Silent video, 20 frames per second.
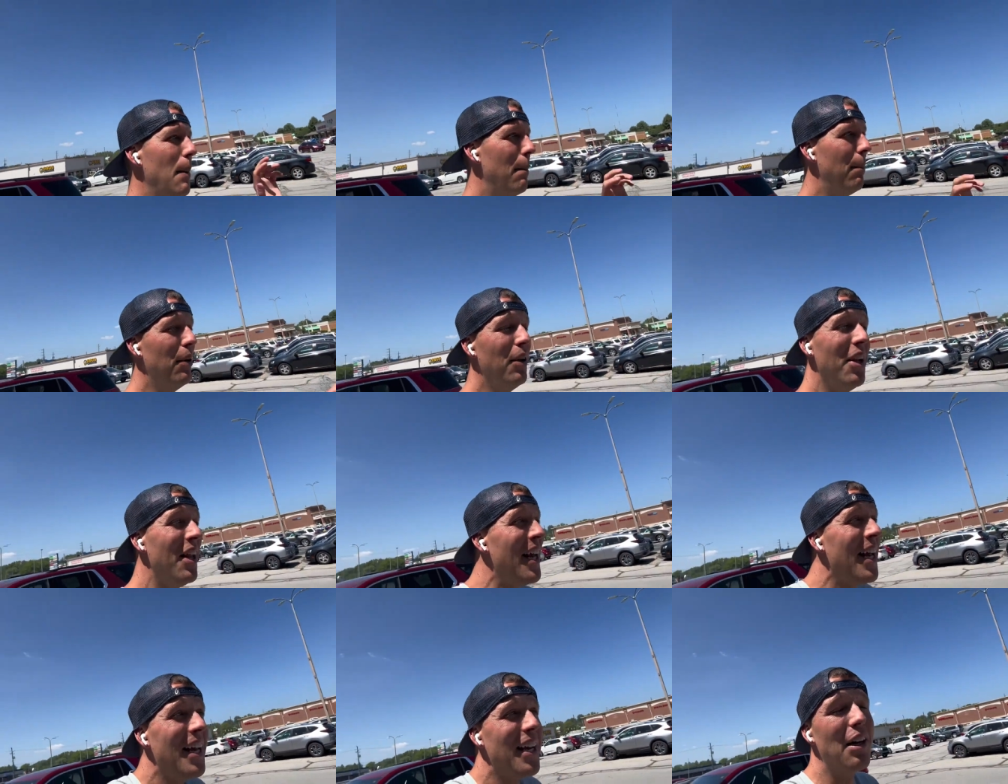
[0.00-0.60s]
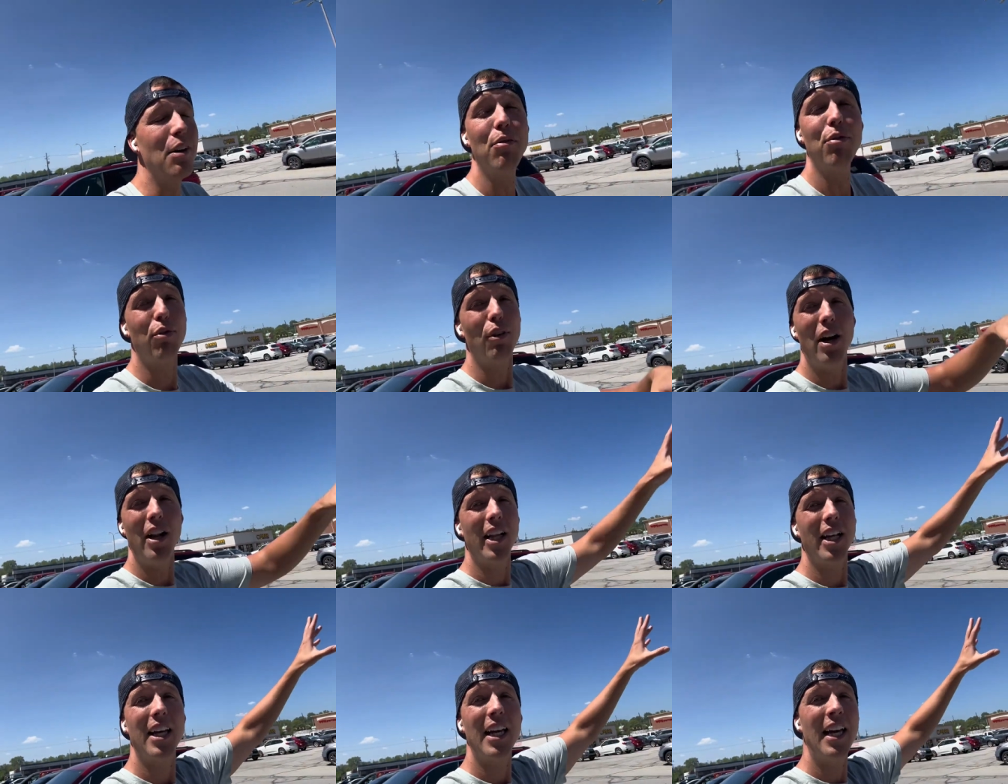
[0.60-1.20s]
playing and
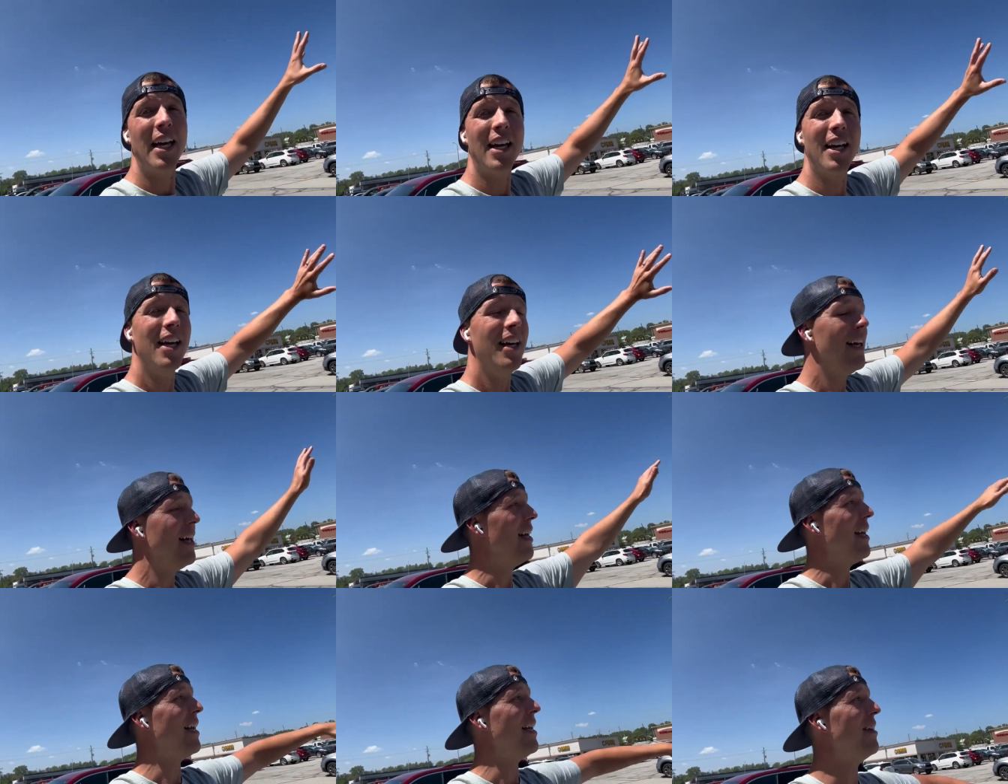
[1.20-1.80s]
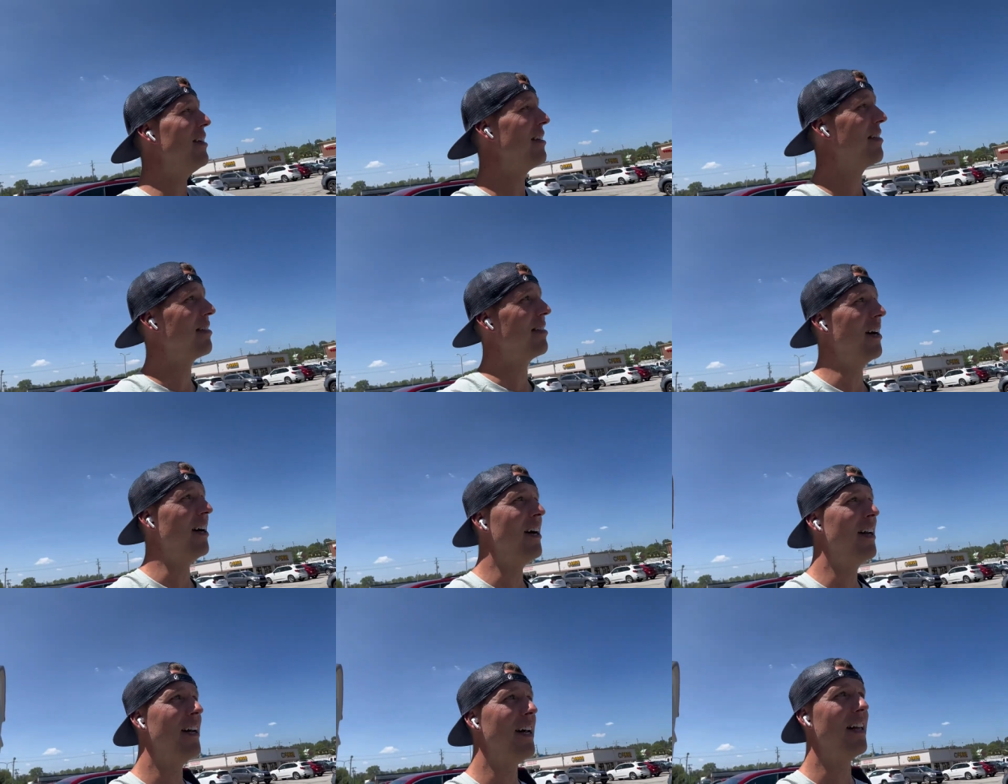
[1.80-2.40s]
frolicking in the
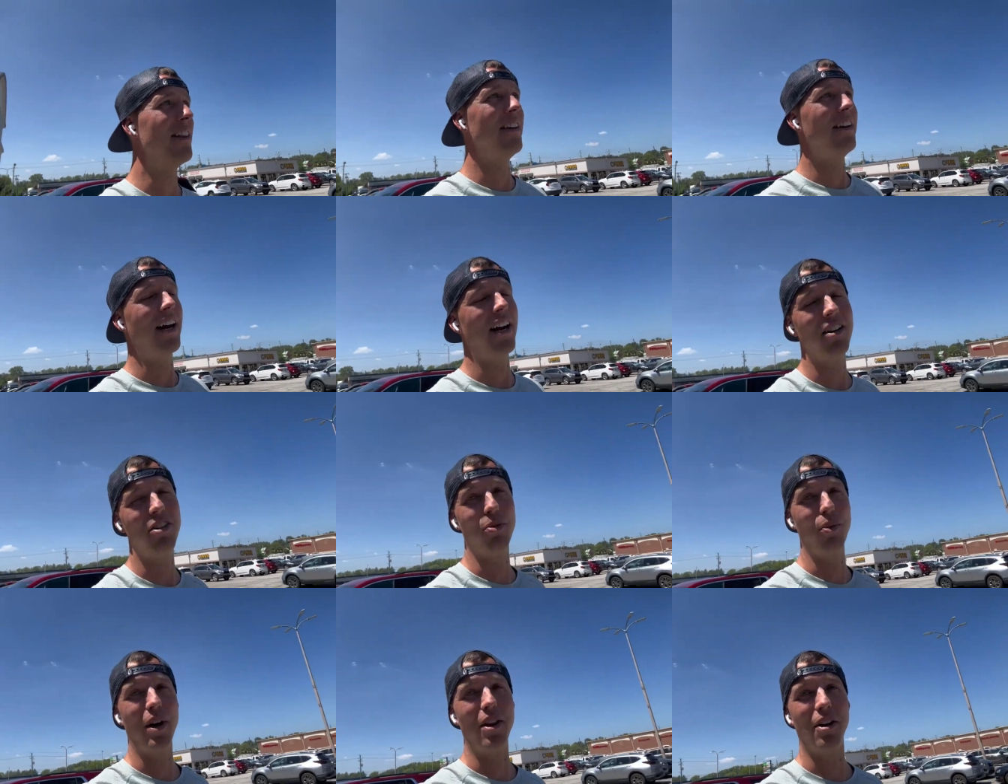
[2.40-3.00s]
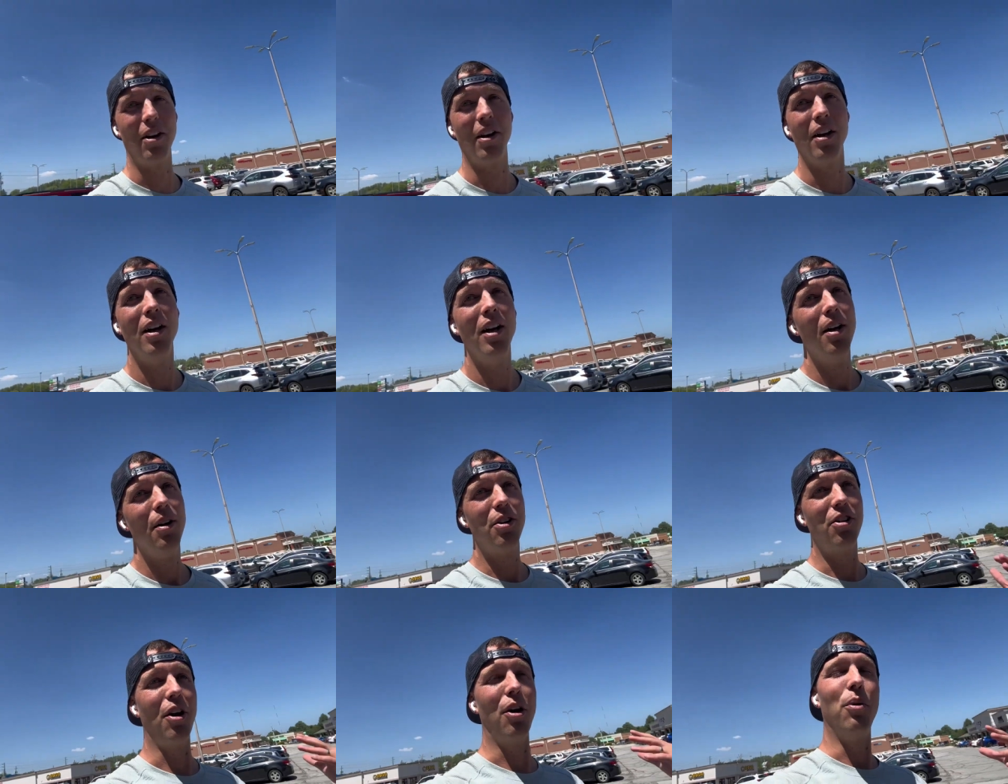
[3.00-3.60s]
sun and the nice weather.
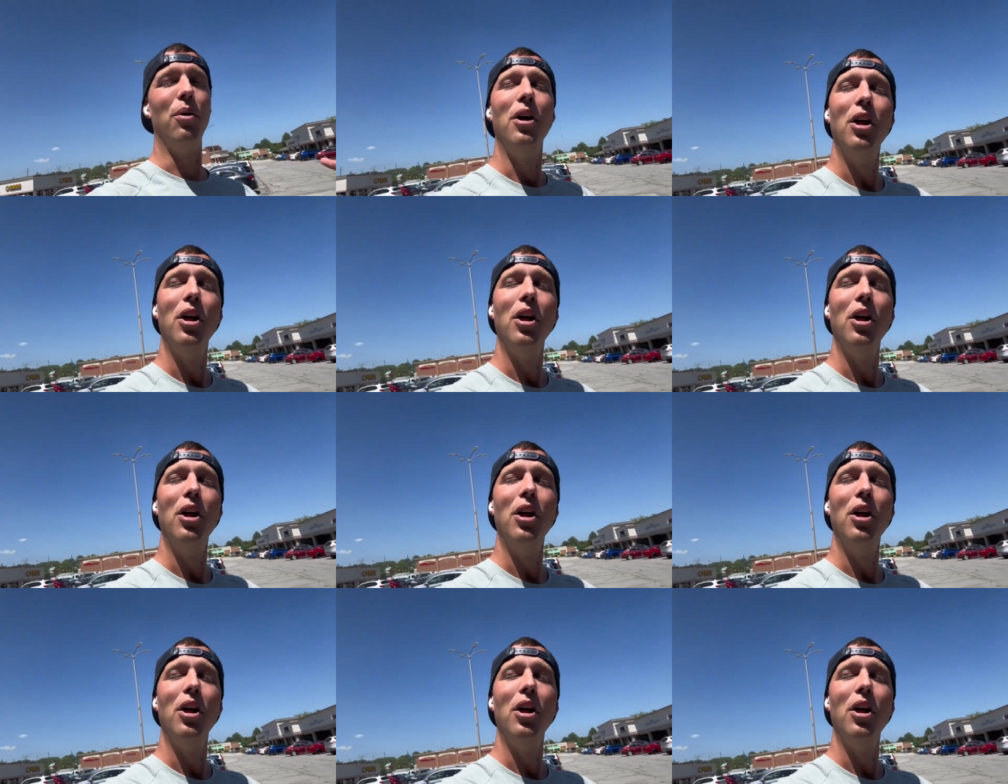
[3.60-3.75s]
So